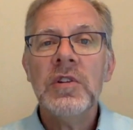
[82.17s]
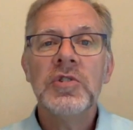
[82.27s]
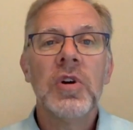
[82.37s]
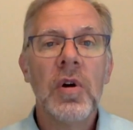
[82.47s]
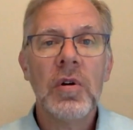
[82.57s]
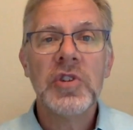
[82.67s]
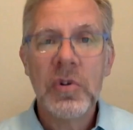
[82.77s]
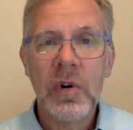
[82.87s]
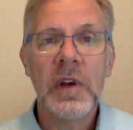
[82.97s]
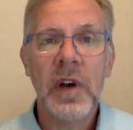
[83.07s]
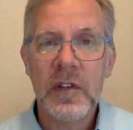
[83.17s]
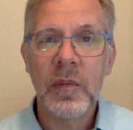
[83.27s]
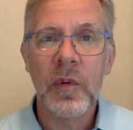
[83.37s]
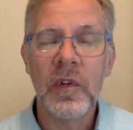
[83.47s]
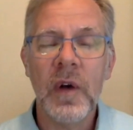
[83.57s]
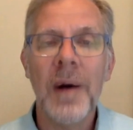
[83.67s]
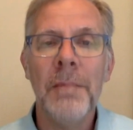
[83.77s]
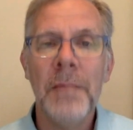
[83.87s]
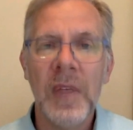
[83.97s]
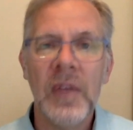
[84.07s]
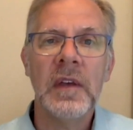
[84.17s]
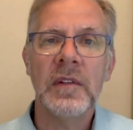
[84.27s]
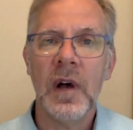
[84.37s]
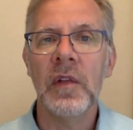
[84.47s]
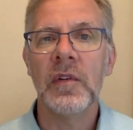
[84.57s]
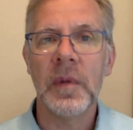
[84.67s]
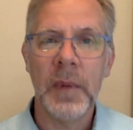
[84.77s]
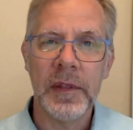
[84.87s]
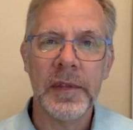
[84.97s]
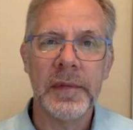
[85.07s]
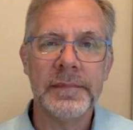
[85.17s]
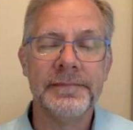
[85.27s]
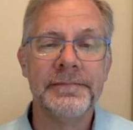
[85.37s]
can charge your customers $1 million a month.